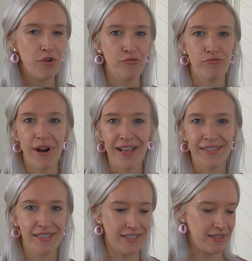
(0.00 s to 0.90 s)

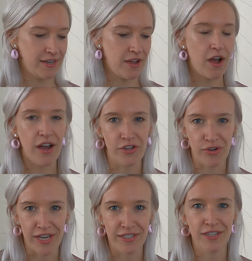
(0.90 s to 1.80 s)
rest,
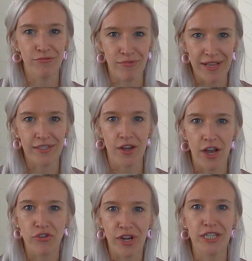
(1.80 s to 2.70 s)
hydrate, rest,
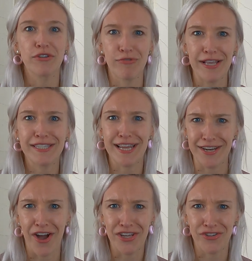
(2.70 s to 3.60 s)
hydrate, rest and
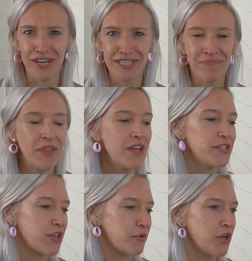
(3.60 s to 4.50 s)
hydrate. So
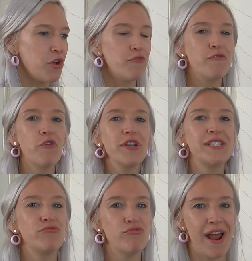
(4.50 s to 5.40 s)
voice
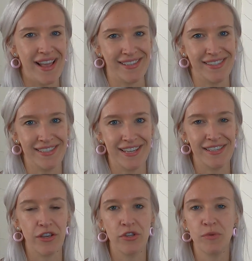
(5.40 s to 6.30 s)
rest is going
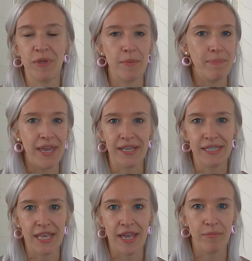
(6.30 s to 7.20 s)
to be the biggest
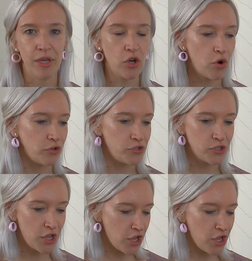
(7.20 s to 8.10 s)
thing because
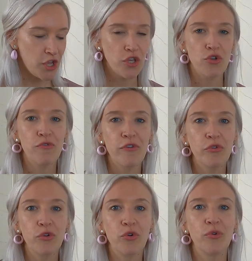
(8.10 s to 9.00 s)
your vocal
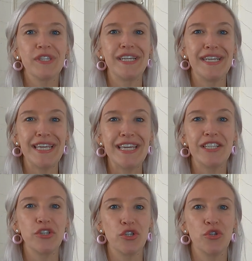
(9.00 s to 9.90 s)
cords need
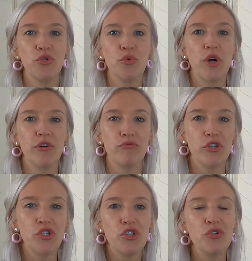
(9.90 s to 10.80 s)
to
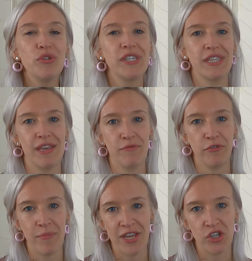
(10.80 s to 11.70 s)
reduce the
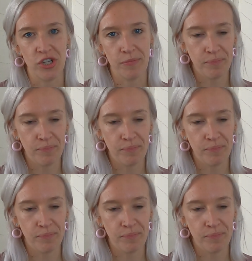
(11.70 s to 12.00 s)
inflammation.